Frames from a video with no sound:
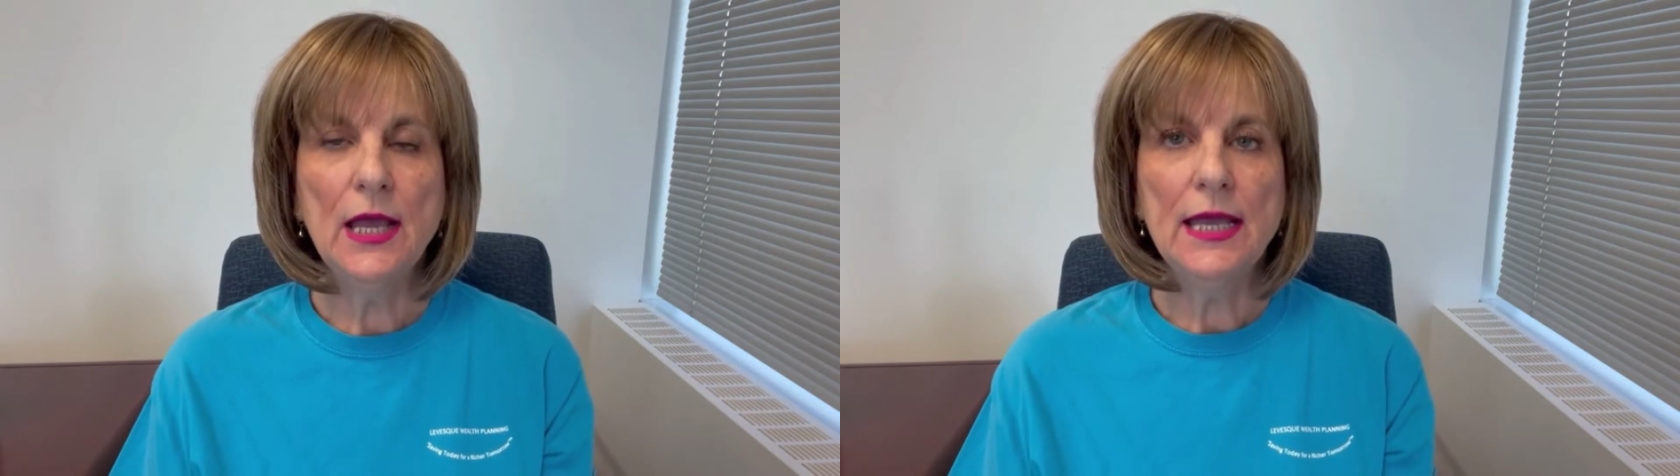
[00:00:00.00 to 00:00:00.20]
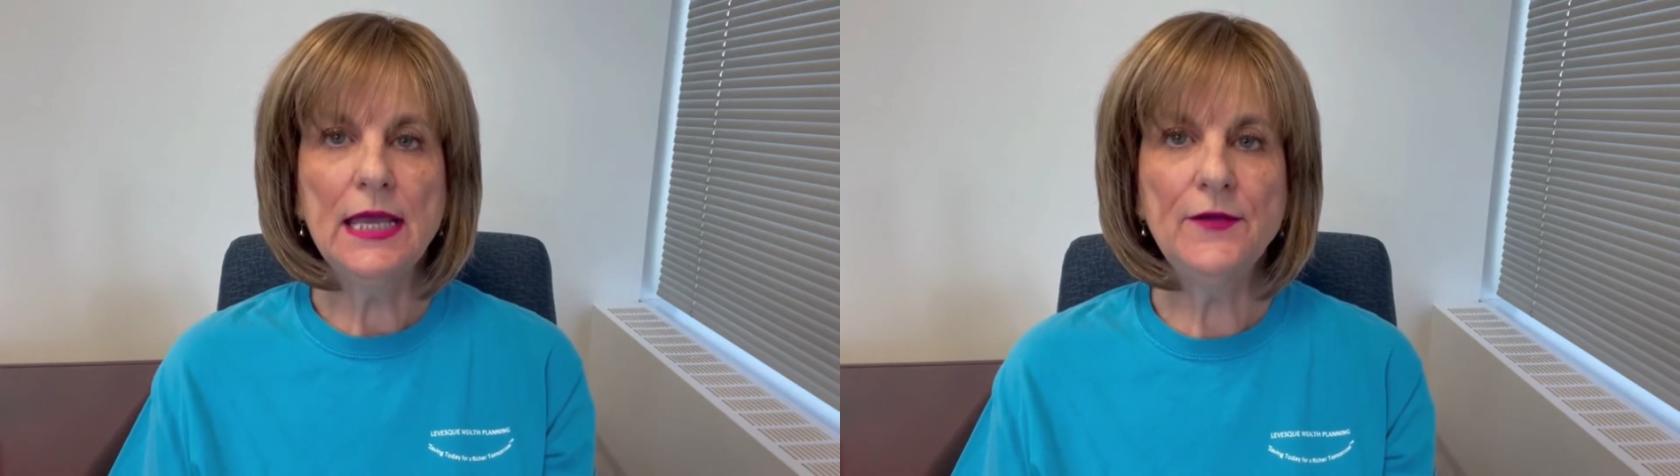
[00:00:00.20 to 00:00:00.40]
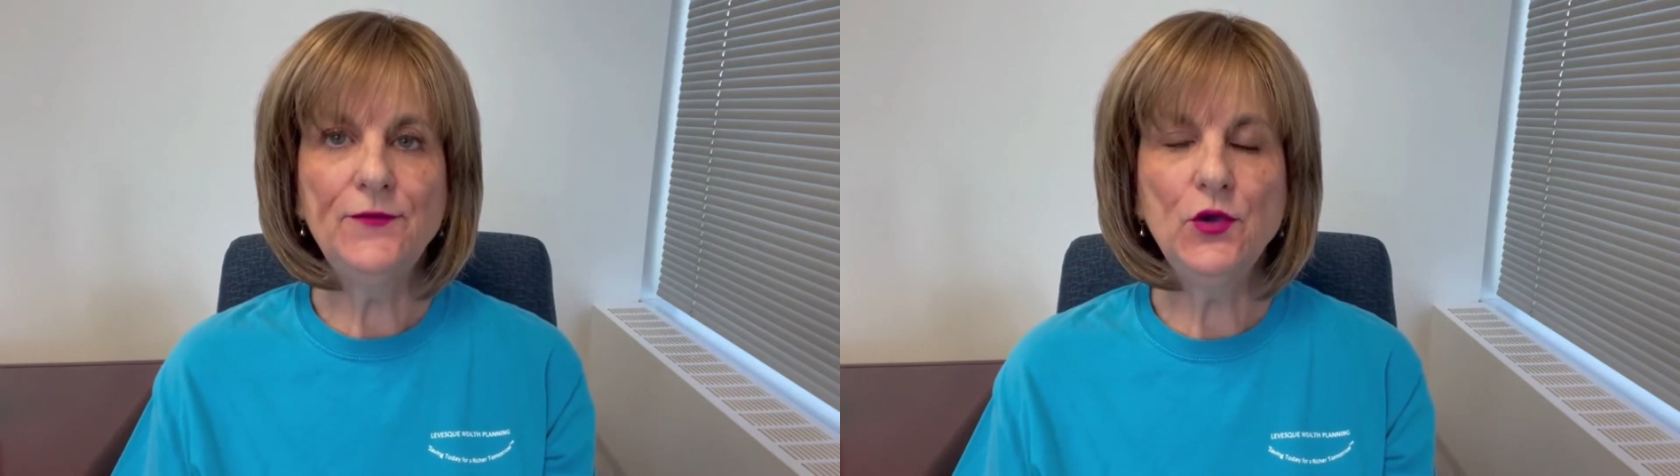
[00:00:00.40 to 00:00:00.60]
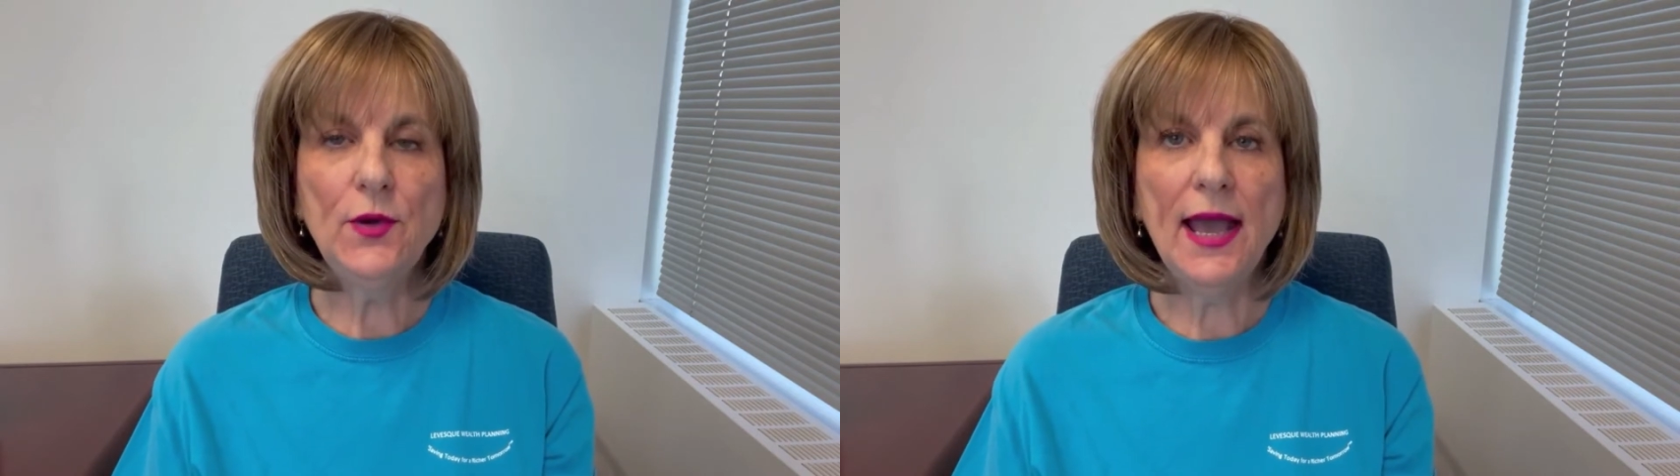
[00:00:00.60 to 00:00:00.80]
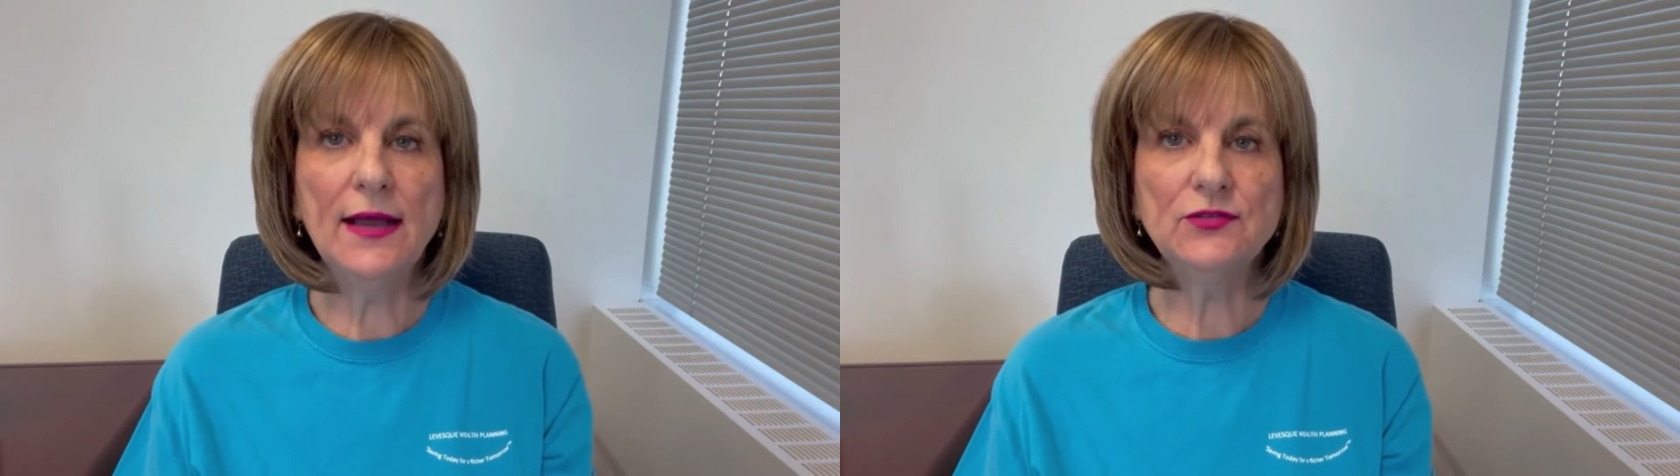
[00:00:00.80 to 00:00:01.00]
if you
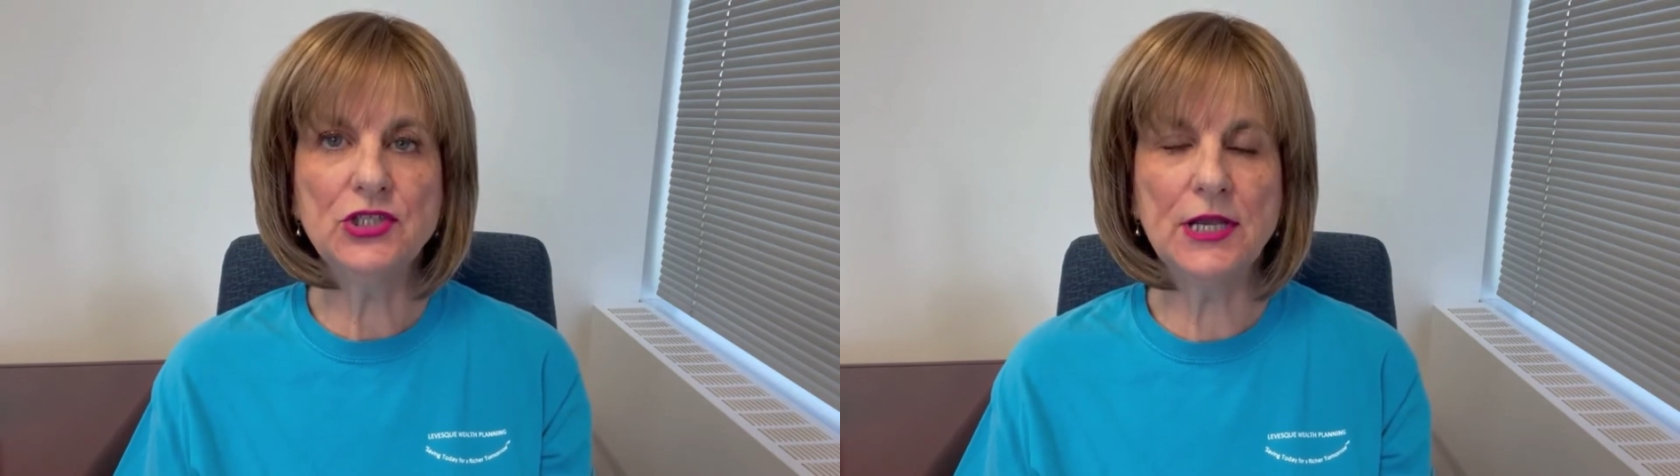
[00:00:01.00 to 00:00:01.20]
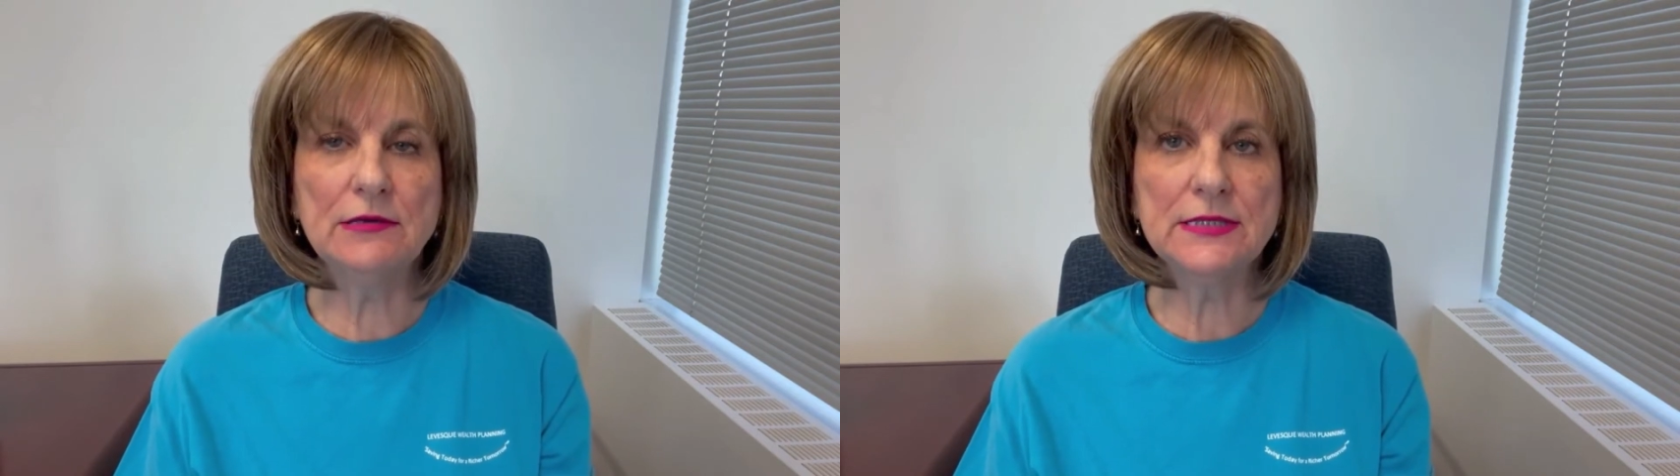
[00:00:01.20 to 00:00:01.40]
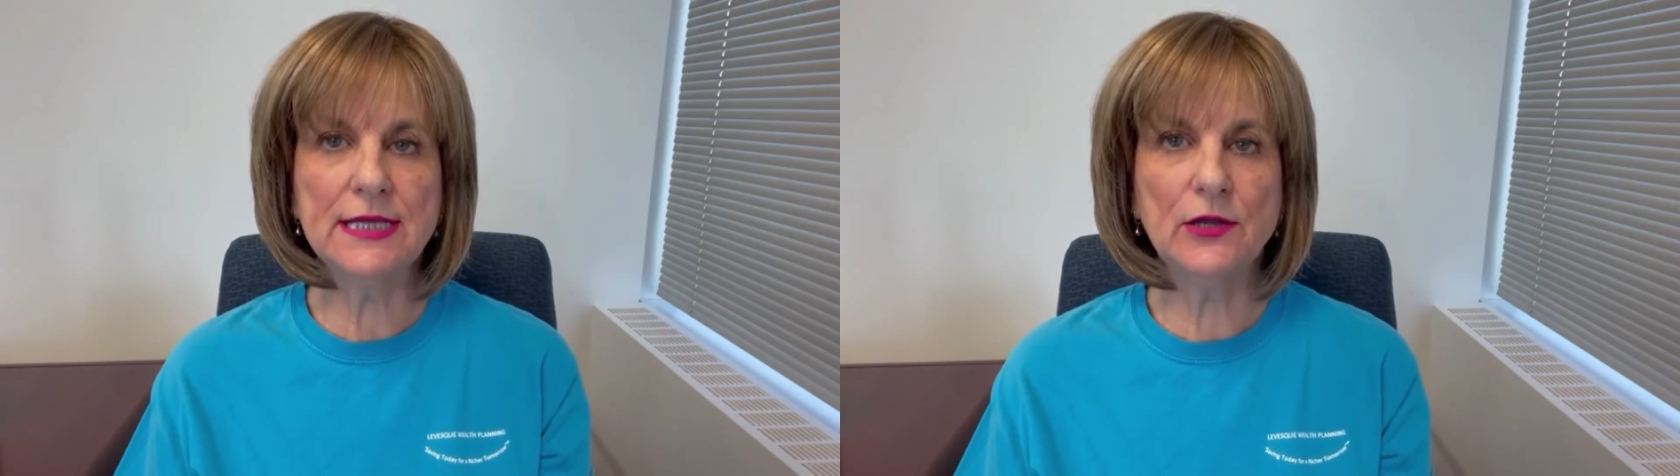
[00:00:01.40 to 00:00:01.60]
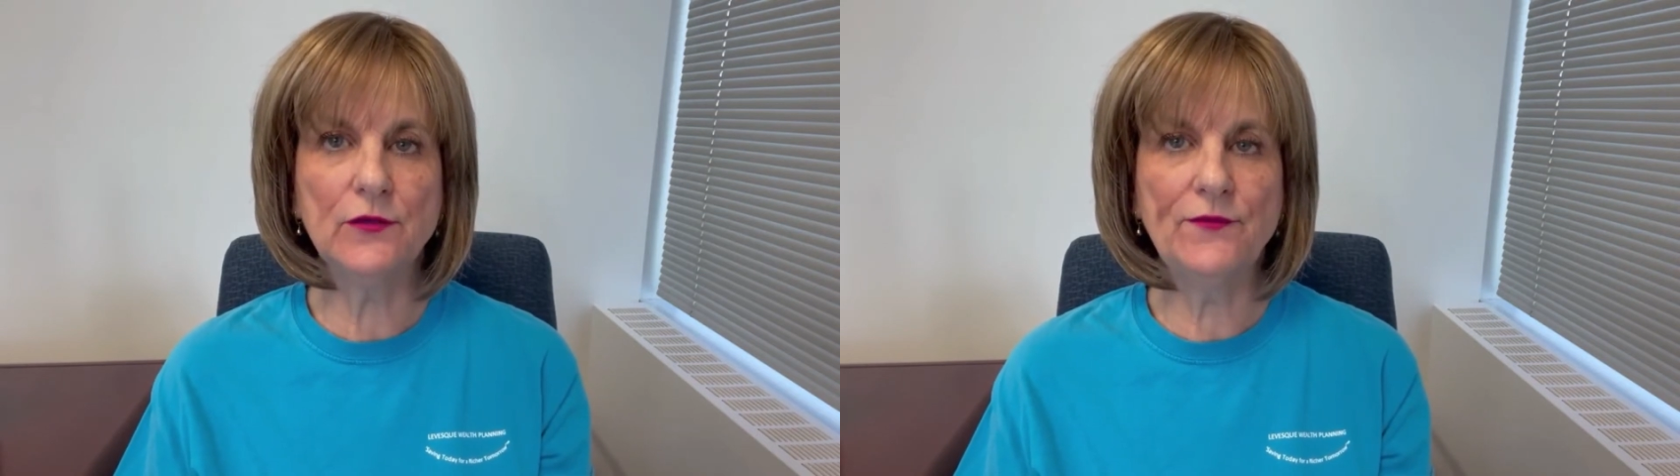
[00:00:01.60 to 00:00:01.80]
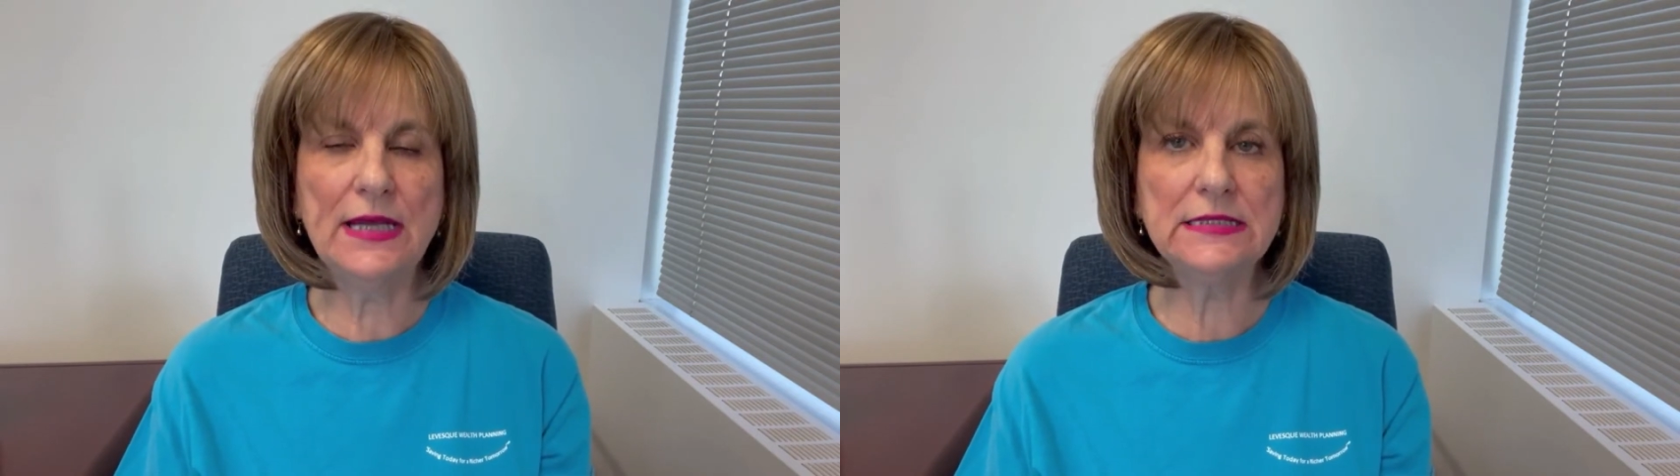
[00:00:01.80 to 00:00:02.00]
have shares that are
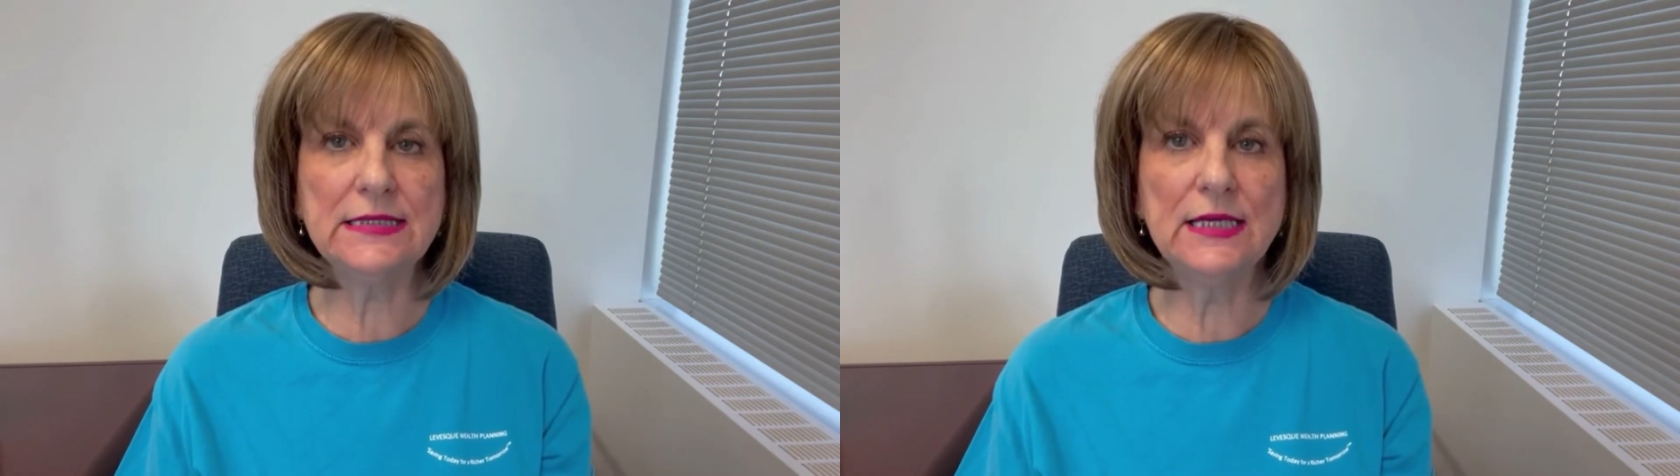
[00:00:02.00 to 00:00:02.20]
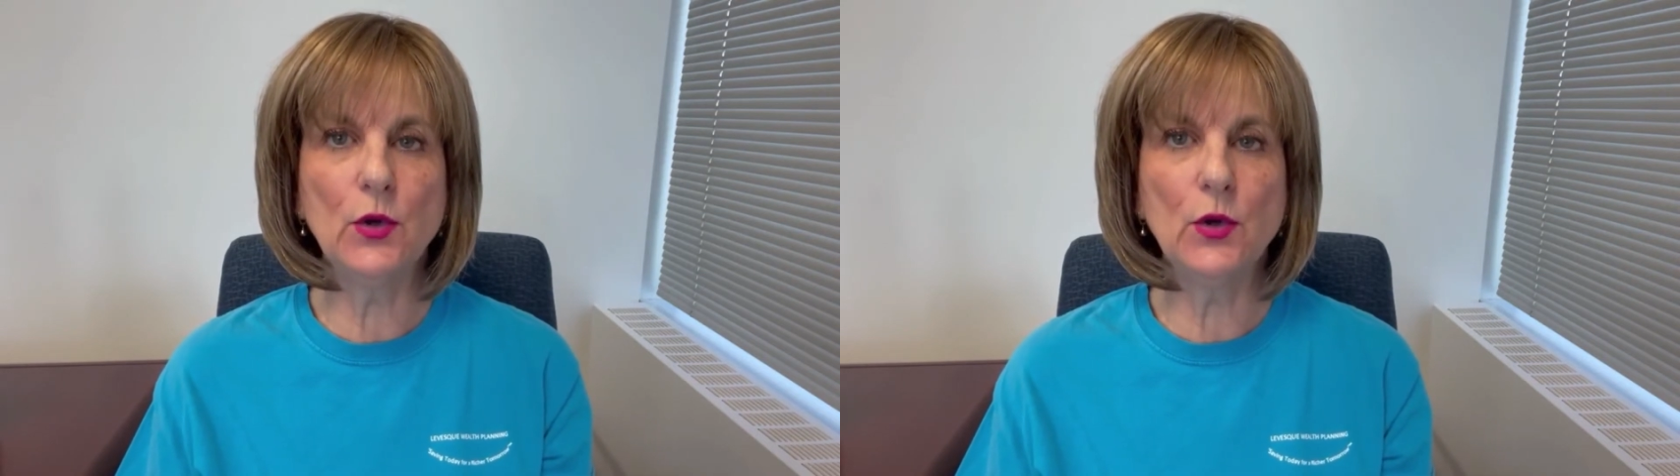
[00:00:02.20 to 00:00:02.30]
vested